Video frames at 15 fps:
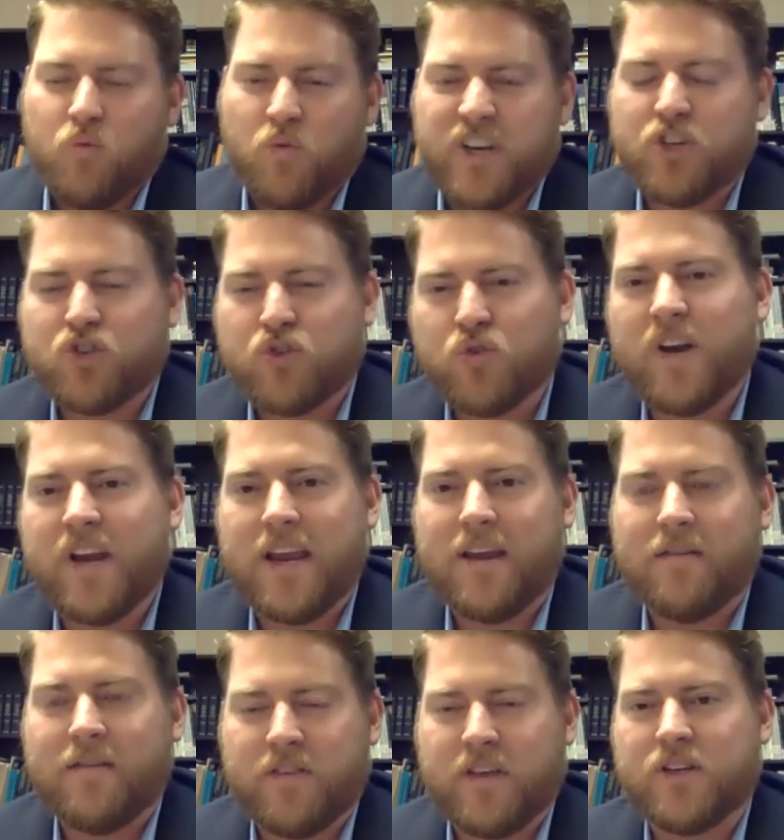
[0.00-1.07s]

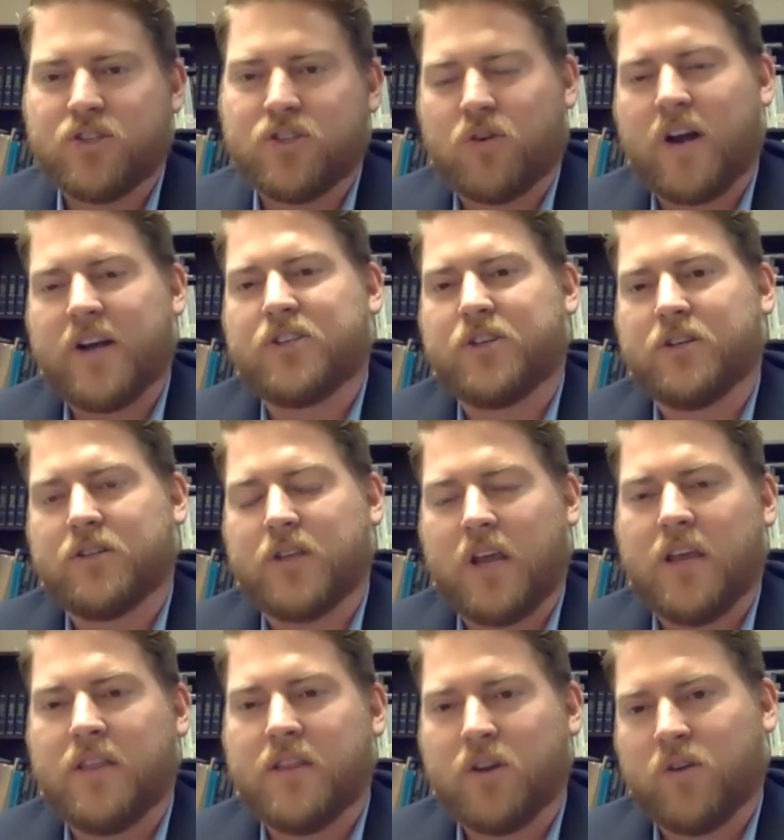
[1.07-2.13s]
retrieve these treasures
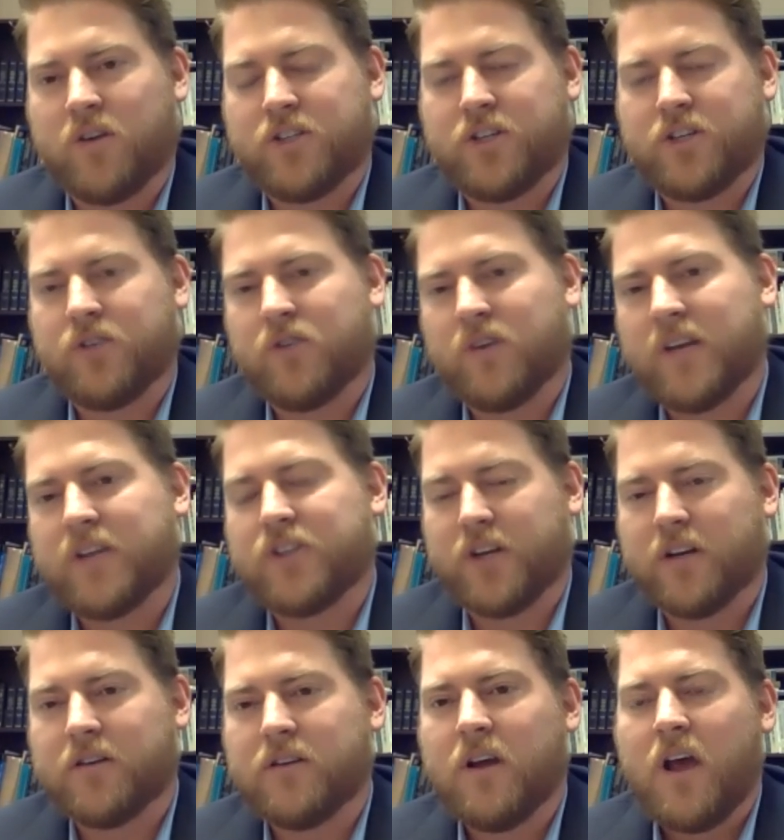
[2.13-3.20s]
in the Christian tradition,
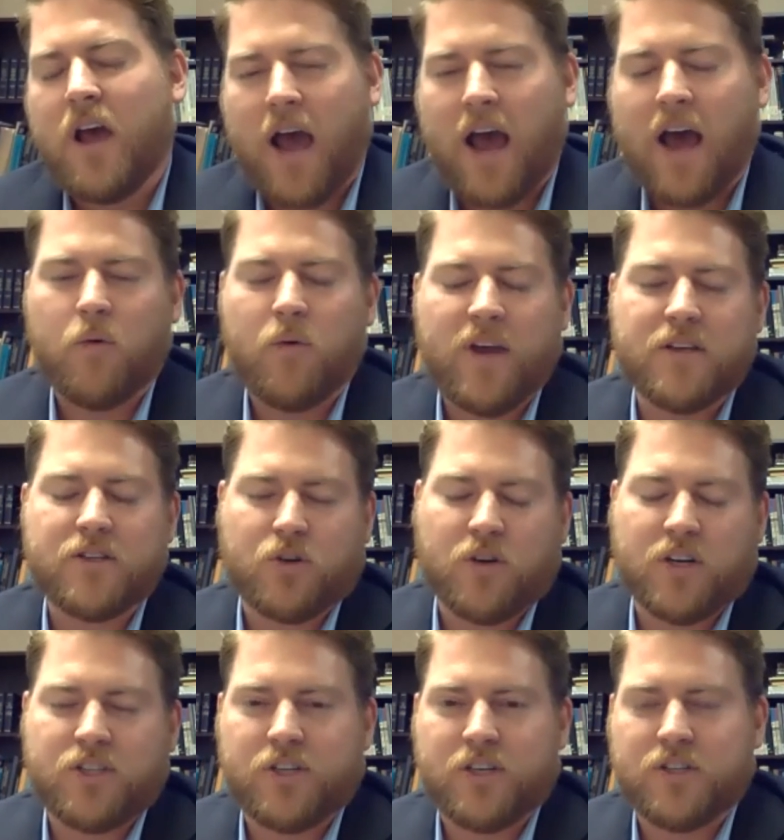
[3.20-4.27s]
how we as
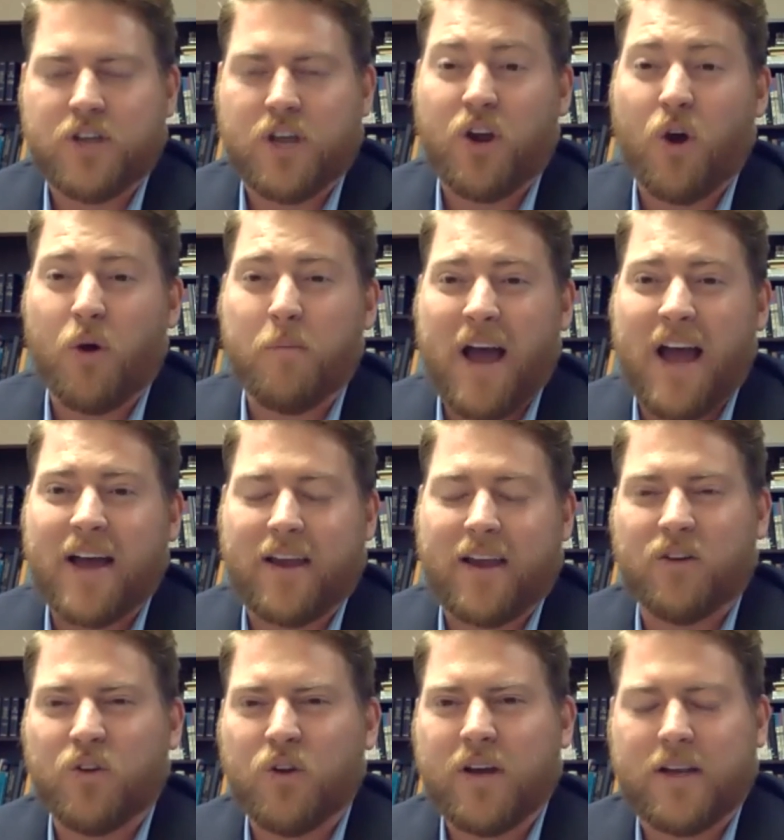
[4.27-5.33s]
Christians can go back
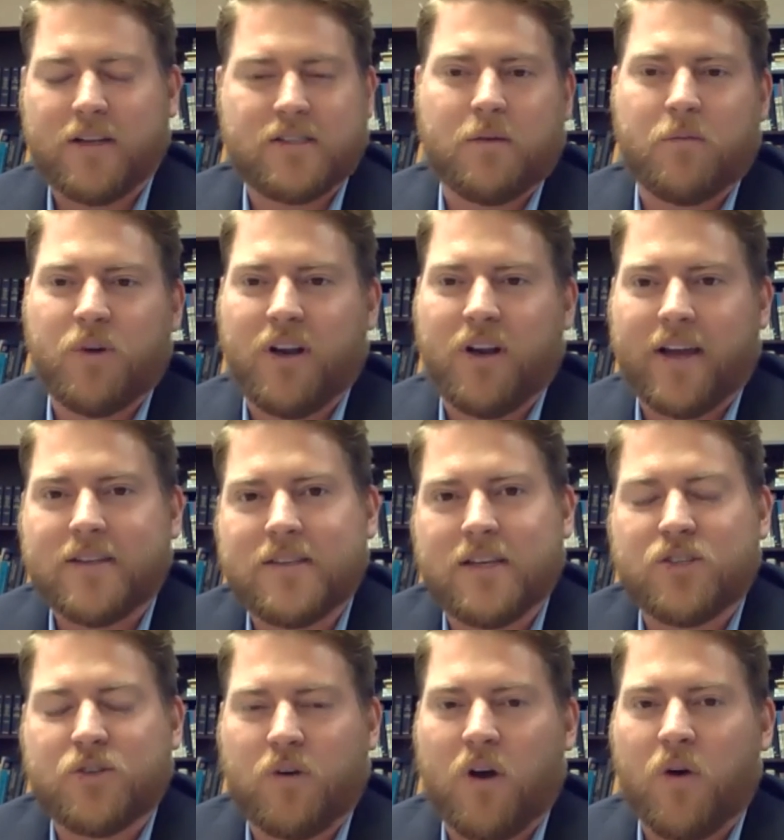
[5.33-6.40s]
and look at someone like
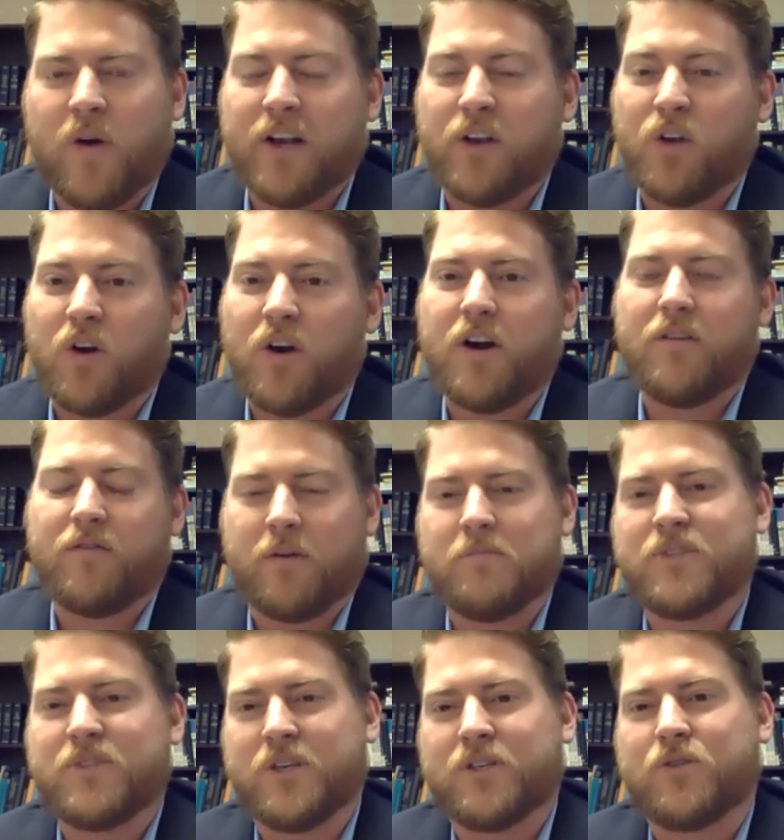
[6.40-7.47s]
Cicero and learn
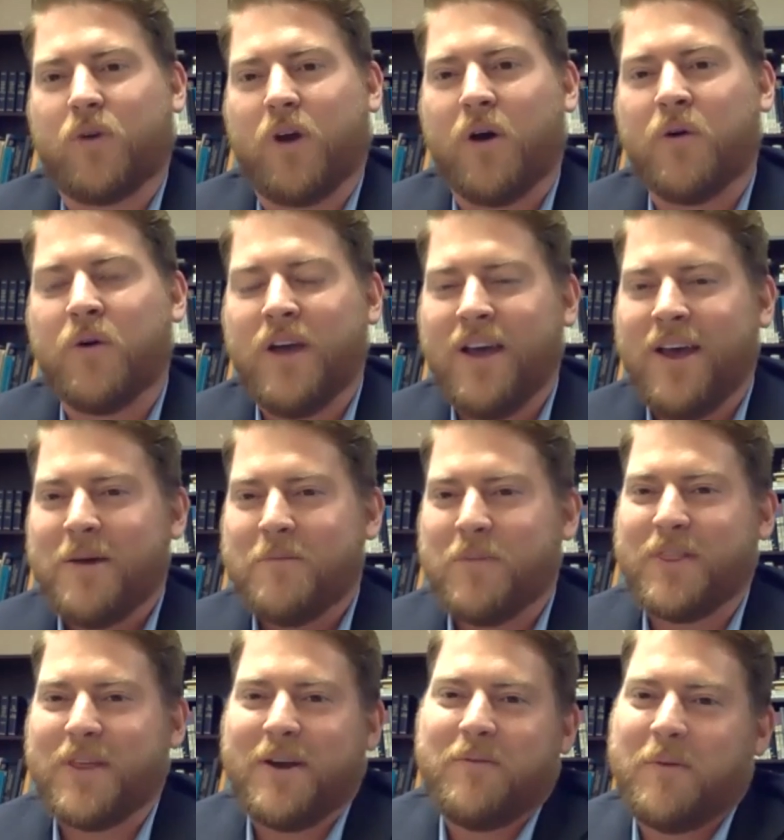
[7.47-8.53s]
from Cicero,
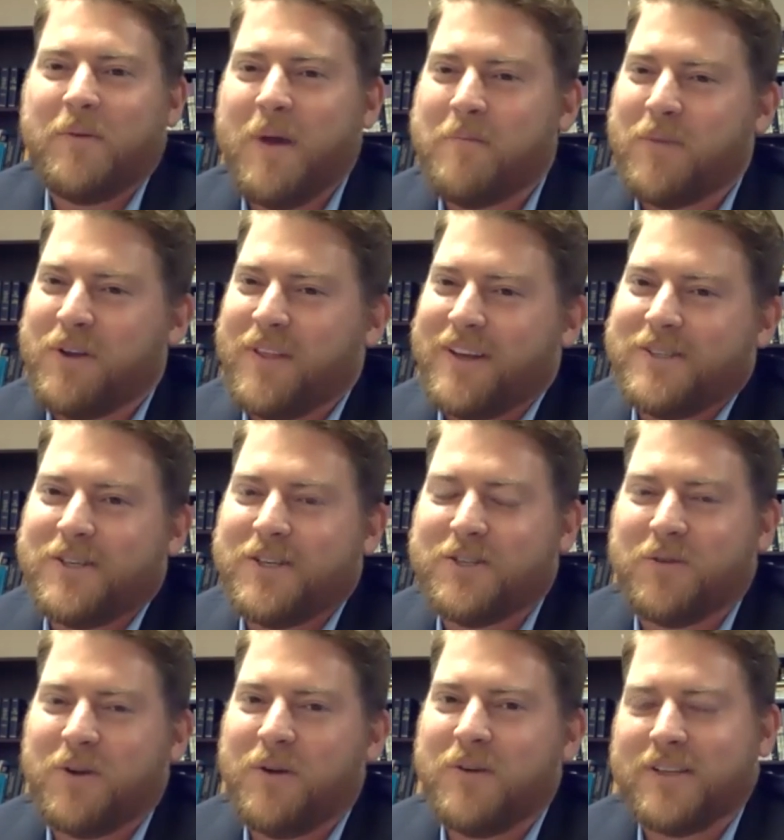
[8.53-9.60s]
but then remember that
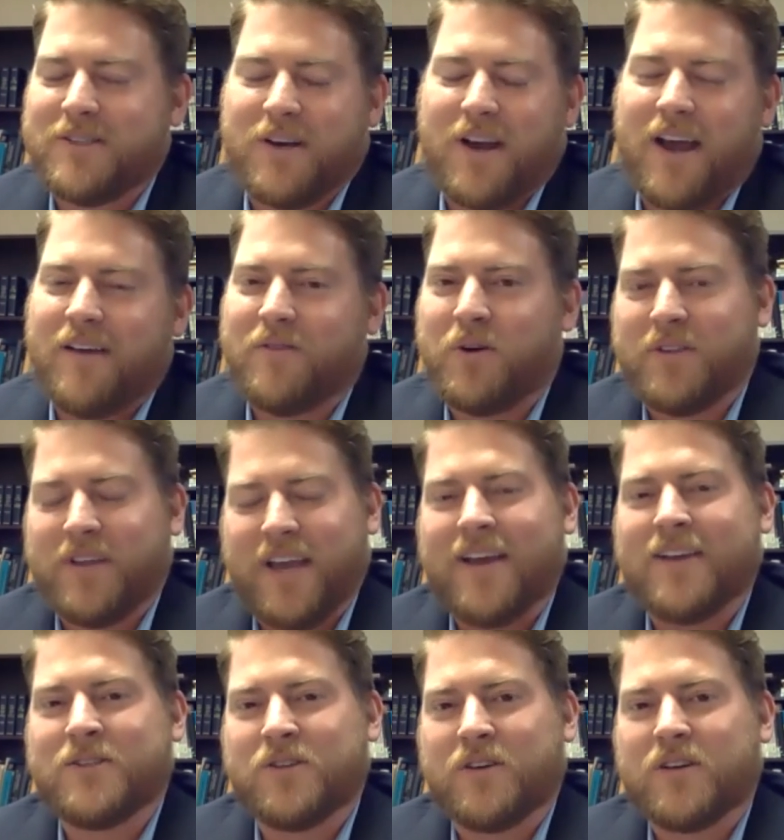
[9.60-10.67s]
Cicero doesn't have all the
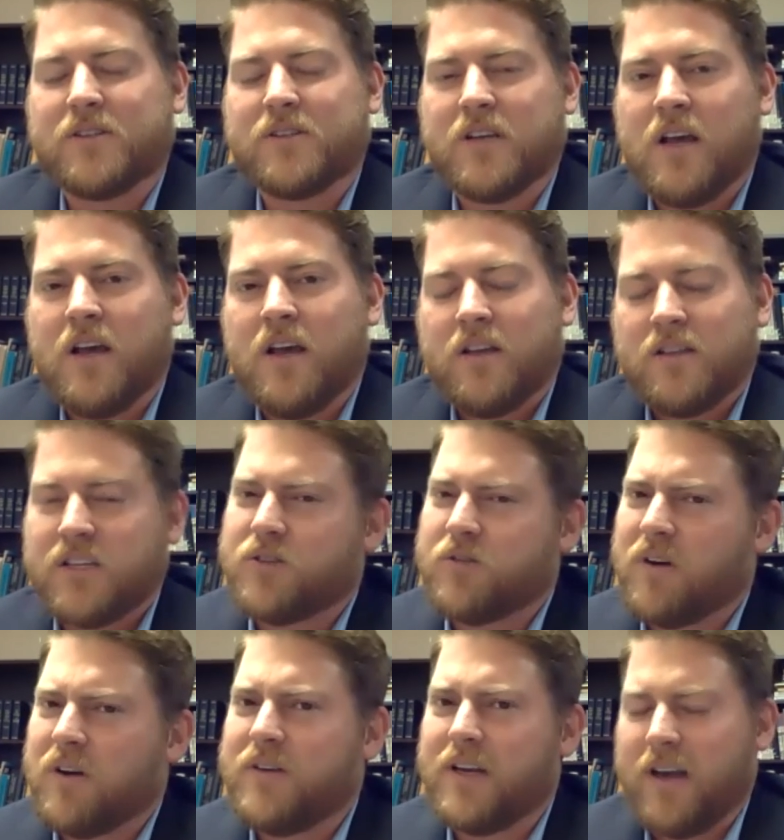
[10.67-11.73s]
answers.
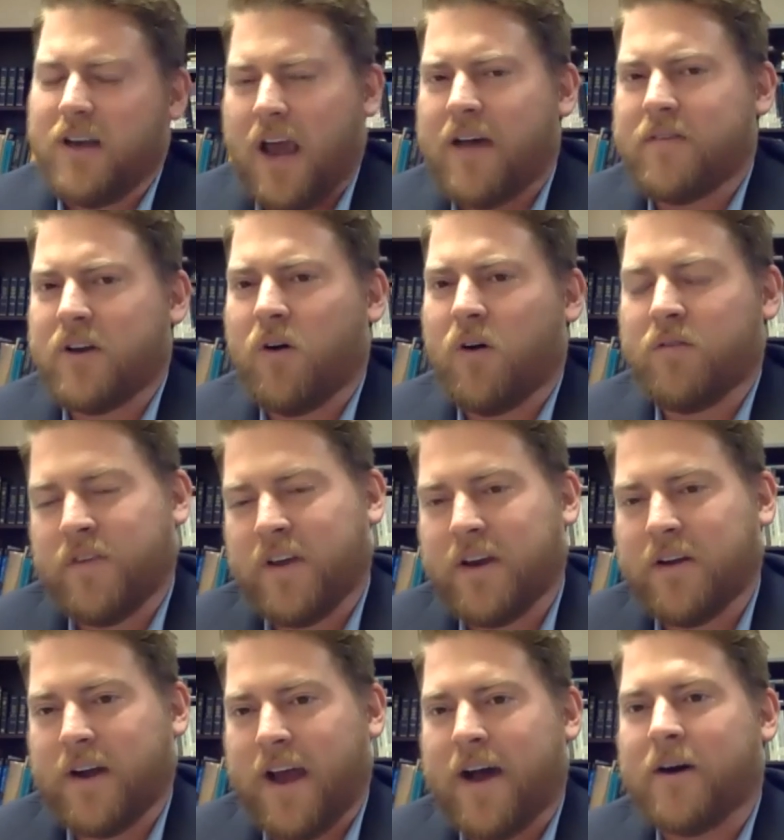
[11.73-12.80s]
Cicero didn't have it all
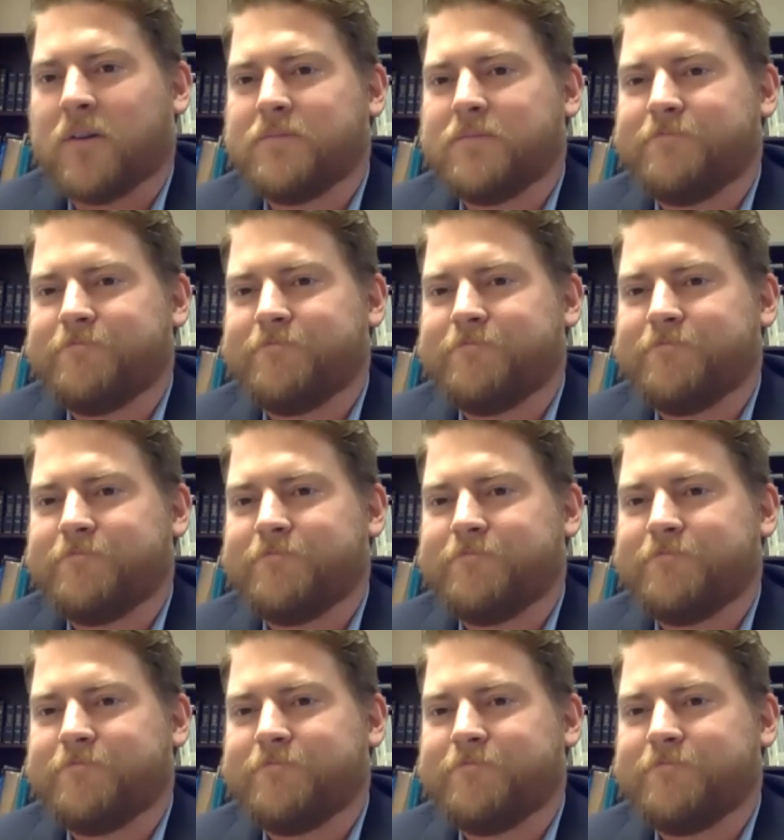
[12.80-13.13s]
figured out.